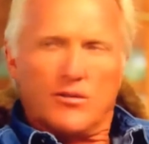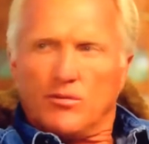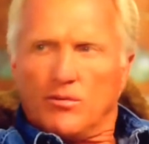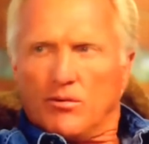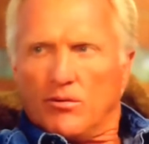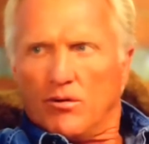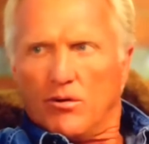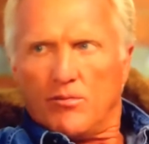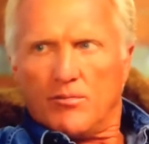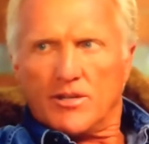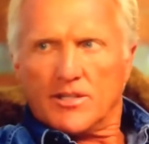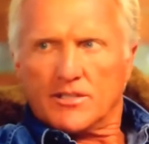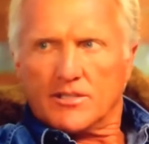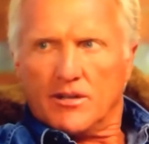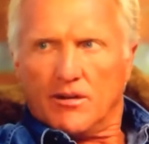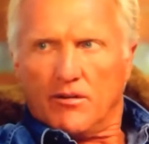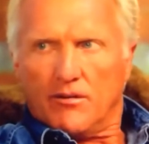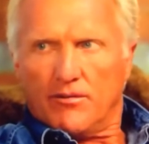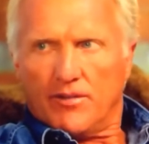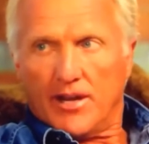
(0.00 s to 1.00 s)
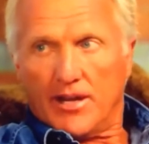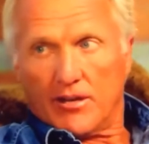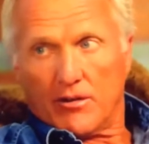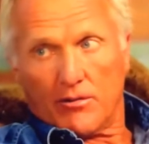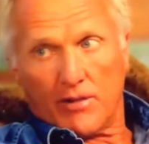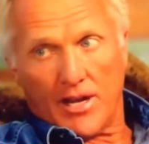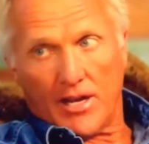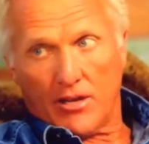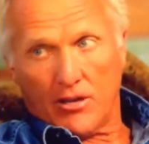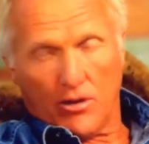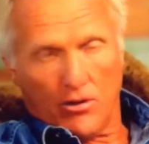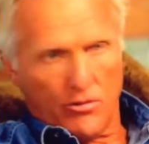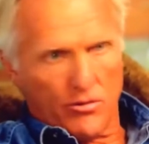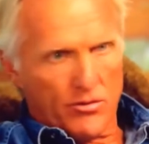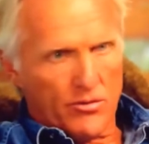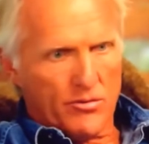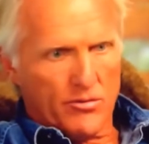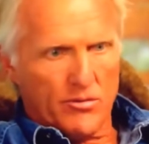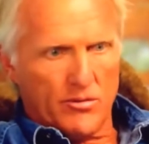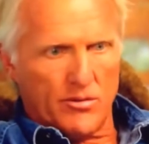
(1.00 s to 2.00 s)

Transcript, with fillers: to do it all myself. I had a great coach,